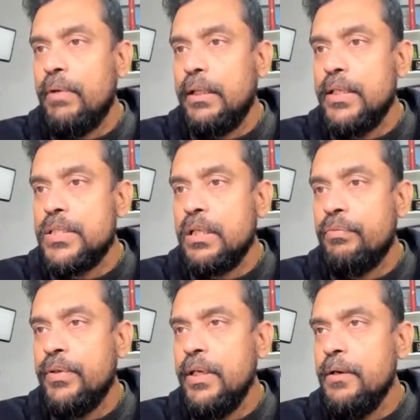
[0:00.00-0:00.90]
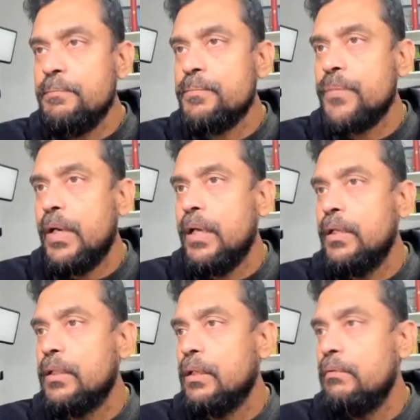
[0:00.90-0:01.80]
other stuff here,
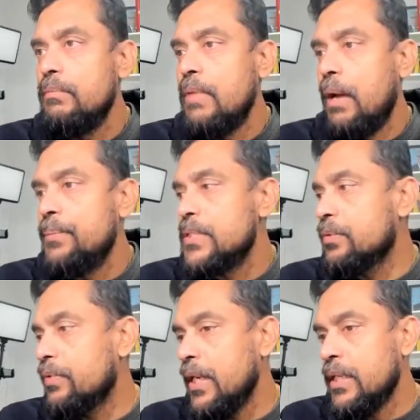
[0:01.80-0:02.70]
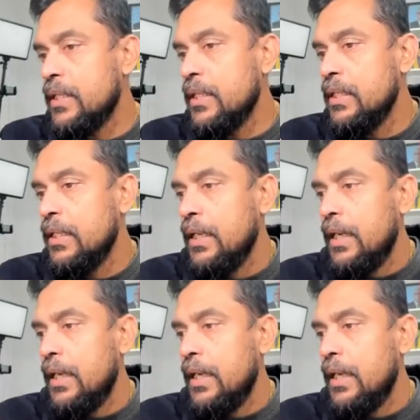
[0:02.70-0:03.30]
and web app is created,